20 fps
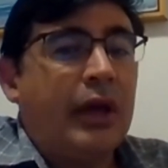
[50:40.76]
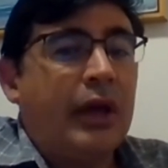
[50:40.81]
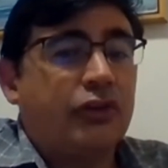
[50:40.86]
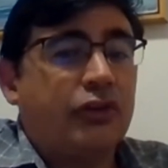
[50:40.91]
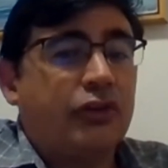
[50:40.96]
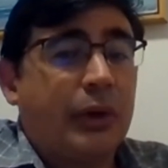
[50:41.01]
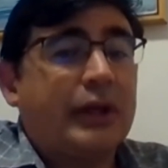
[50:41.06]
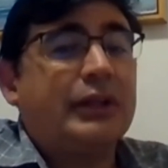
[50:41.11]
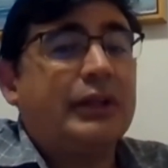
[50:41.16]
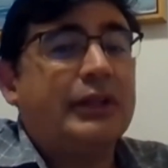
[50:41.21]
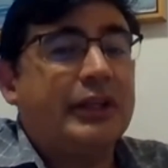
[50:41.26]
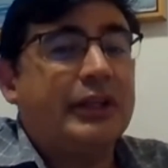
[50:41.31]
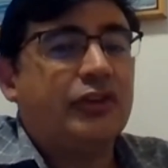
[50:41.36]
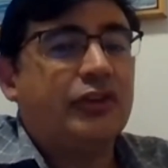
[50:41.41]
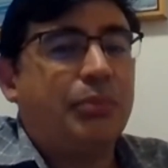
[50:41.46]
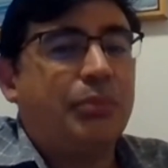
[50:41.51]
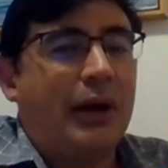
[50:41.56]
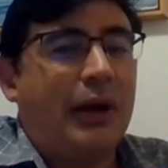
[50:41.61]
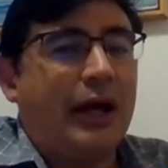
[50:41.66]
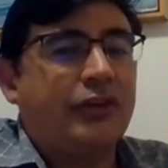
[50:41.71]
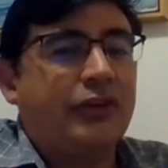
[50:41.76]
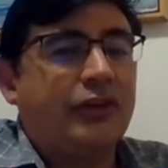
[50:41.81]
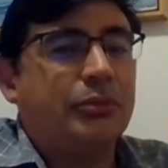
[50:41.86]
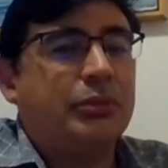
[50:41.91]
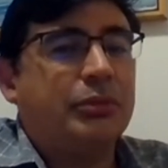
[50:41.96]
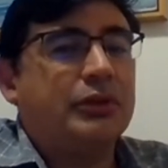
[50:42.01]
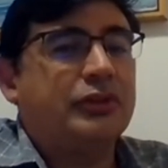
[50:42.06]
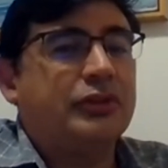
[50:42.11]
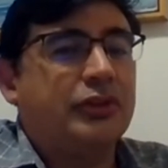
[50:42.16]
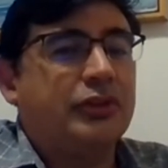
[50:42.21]
as quickly as
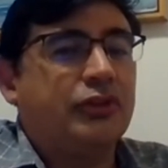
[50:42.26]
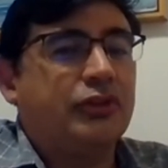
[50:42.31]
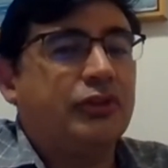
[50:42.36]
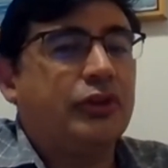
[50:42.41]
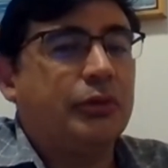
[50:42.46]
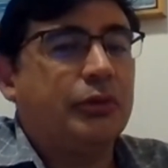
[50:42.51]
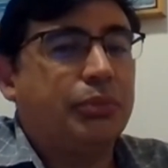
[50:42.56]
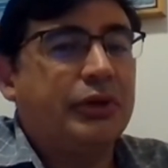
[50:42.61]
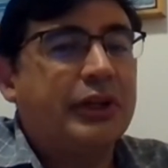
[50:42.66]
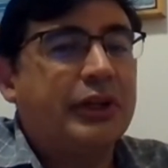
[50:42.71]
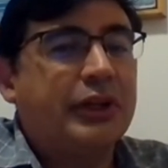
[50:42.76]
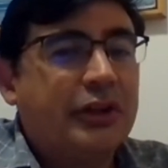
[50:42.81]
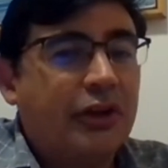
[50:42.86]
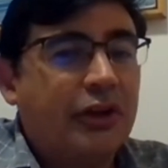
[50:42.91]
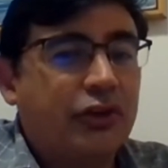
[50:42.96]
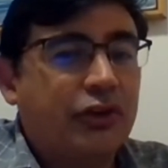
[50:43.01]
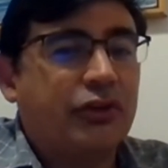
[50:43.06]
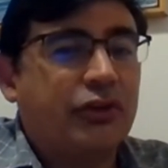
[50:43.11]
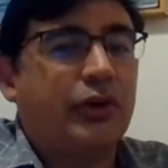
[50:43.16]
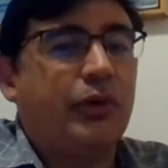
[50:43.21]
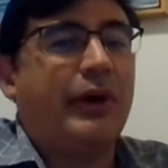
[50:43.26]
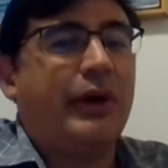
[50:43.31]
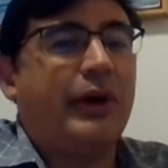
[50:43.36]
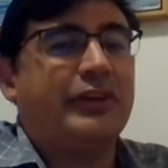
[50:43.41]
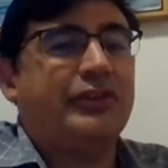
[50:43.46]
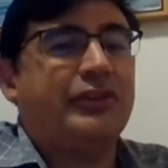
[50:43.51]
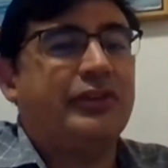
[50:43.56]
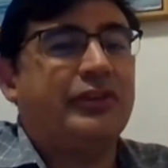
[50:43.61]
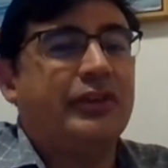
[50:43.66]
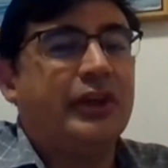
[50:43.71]
possible to sort of put in those
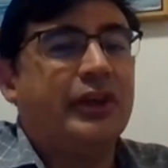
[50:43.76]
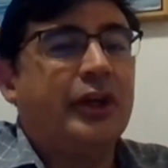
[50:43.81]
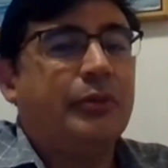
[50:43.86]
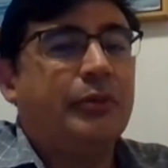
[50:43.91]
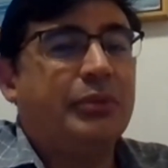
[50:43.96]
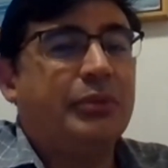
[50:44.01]
requests,